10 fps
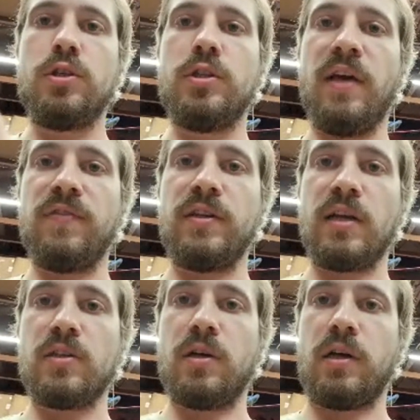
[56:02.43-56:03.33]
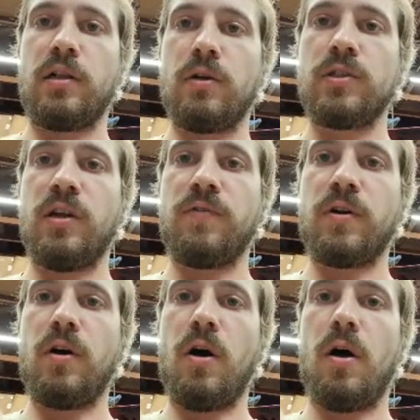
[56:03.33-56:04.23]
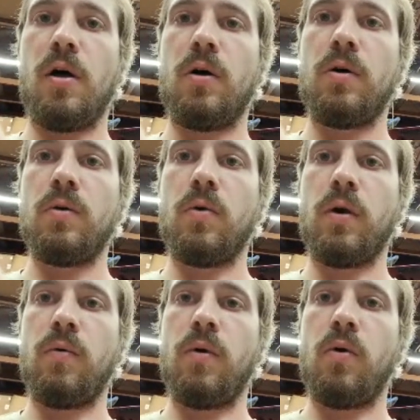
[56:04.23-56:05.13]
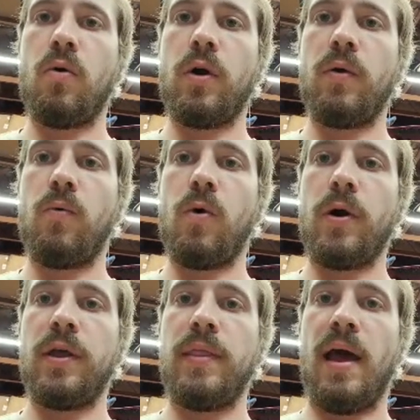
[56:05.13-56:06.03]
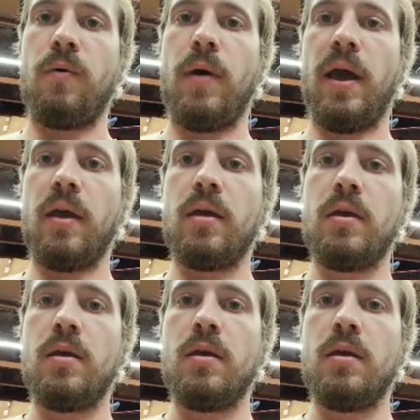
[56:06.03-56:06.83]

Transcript: Definitely does look close enough for call, or it wore in that way.